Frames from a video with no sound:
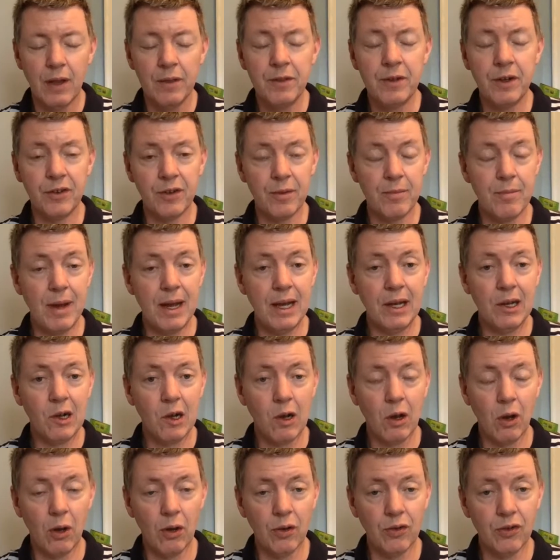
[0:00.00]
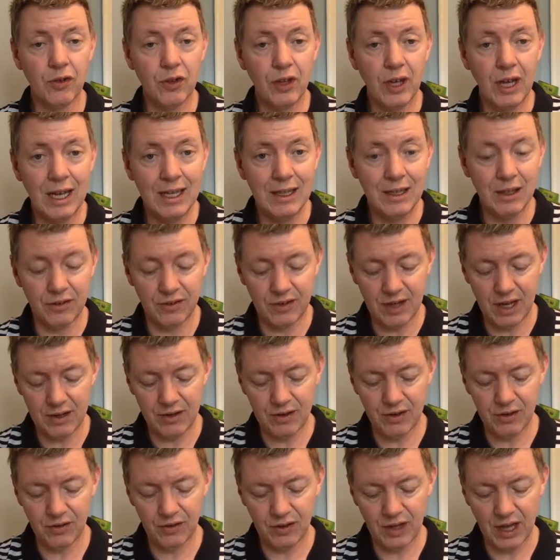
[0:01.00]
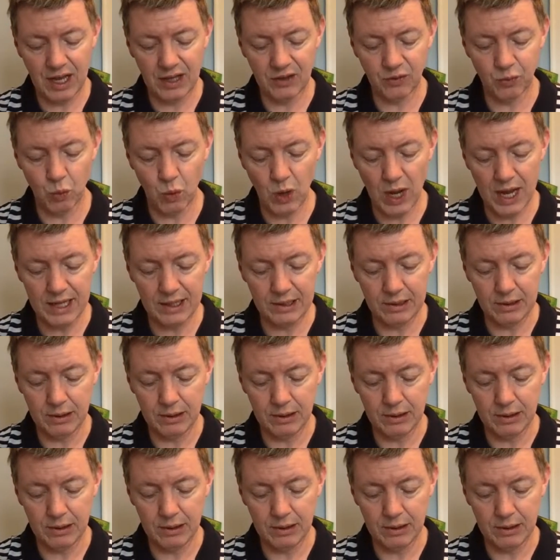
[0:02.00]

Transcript: a main clause in the sentence as well.